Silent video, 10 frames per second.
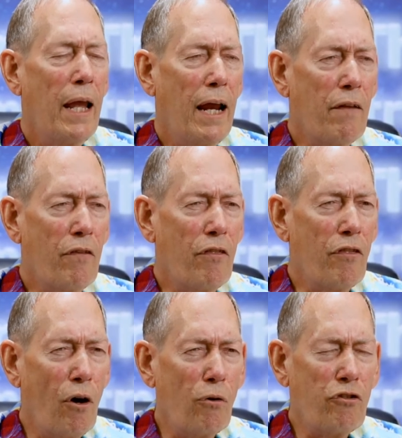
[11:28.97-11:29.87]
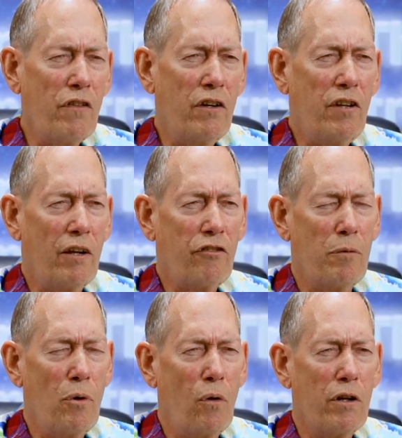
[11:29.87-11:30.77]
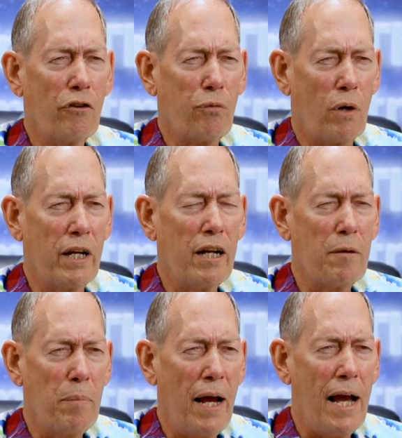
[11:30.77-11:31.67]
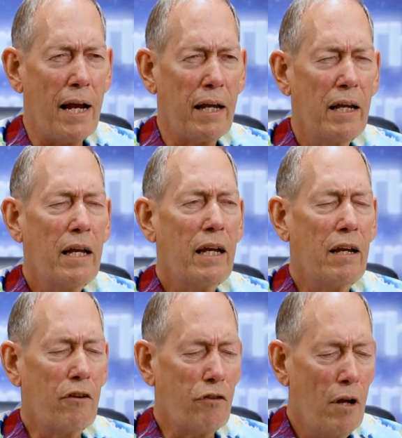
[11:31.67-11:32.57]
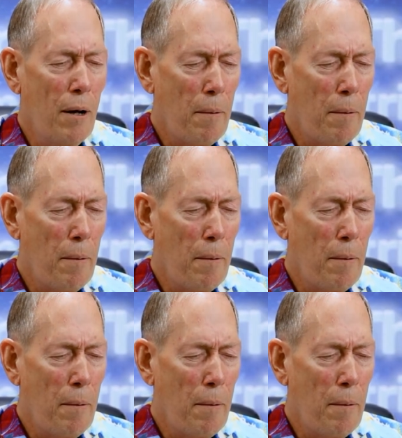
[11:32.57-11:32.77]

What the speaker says: And those are the testimonials we're getting back, is